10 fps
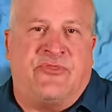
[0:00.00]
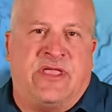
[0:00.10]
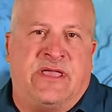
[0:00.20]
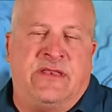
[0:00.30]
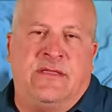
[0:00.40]
with
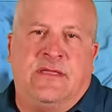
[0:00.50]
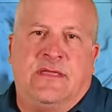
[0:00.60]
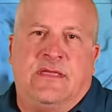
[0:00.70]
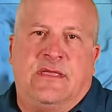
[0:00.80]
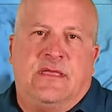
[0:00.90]
that,
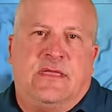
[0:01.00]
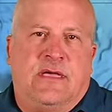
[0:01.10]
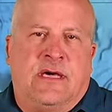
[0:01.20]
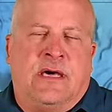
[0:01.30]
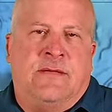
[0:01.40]

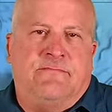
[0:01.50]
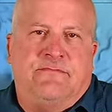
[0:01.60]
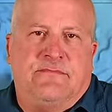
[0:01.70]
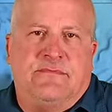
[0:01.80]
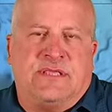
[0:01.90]

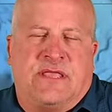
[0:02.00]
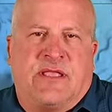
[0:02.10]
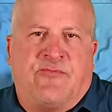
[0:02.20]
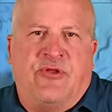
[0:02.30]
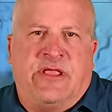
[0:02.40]

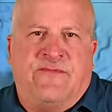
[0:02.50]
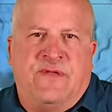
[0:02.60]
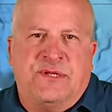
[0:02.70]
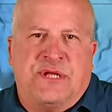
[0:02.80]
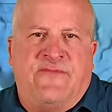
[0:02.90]
sounds like pretty good
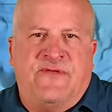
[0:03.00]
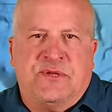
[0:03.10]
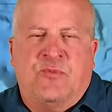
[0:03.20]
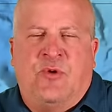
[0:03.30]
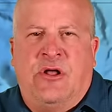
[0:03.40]
fishing. I
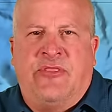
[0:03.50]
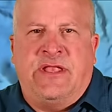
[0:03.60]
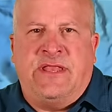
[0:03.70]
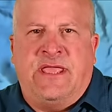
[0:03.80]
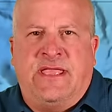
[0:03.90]
fished a wall
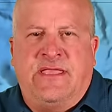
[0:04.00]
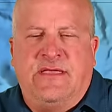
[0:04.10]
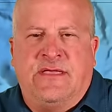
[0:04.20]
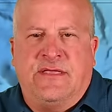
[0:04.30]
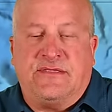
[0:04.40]
that day,
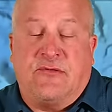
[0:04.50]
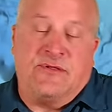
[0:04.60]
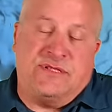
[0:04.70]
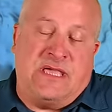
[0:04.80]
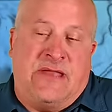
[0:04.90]

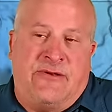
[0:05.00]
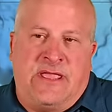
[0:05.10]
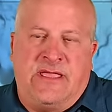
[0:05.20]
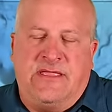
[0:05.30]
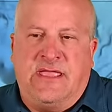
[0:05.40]
started
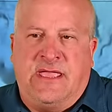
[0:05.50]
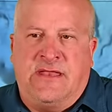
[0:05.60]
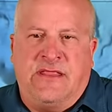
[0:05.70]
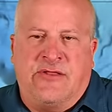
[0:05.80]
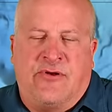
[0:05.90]
Saturday,
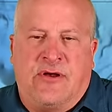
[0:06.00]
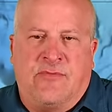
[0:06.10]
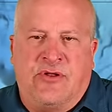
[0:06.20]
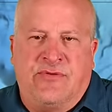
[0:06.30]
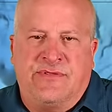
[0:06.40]
and in Inner
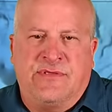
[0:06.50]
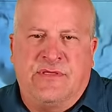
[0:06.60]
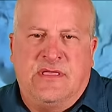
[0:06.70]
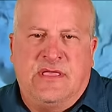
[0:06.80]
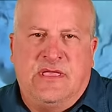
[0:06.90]
Harbor. It was
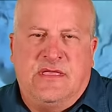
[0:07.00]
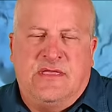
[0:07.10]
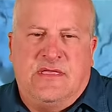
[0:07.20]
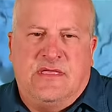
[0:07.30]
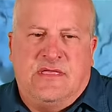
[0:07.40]

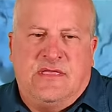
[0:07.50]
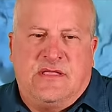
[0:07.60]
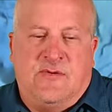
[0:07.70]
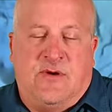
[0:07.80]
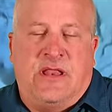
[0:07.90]

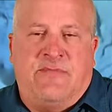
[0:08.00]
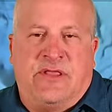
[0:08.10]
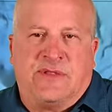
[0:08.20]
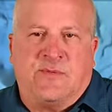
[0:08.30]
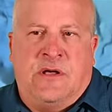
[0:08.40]
quite a
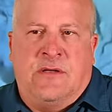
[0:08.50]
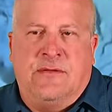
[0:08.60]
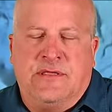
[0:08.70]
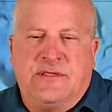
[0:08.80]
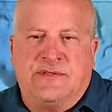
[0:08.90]
bit of
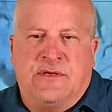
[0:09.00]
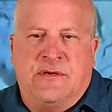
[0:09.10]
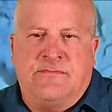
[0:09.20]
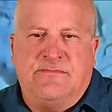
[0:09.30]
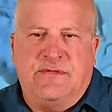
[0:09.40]
swell.
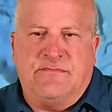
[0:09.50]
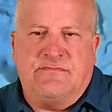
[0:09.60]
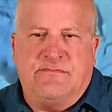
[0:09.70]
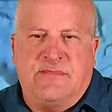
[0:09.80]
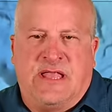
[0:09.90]
So
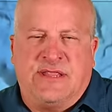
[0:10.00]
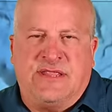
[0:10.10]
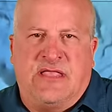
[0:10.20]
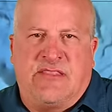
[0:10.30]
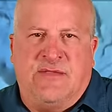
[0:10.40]
glad to
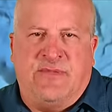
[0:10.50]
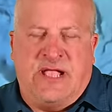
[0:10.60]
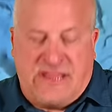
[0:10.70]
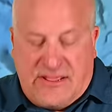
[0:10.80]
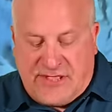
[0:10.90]
see that laid
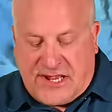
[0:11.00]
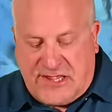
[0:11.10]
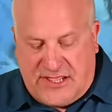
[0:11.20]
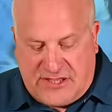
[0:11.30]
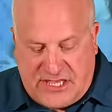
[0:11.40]
back down. I was
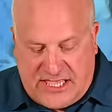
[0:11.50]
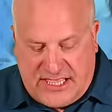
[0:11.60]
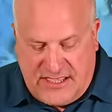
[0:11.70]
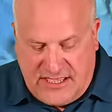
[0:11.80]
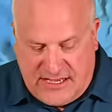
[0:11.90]
actually out
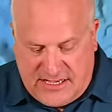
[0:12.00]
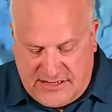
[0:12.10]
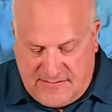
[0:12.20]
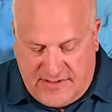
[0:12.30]
today, and it's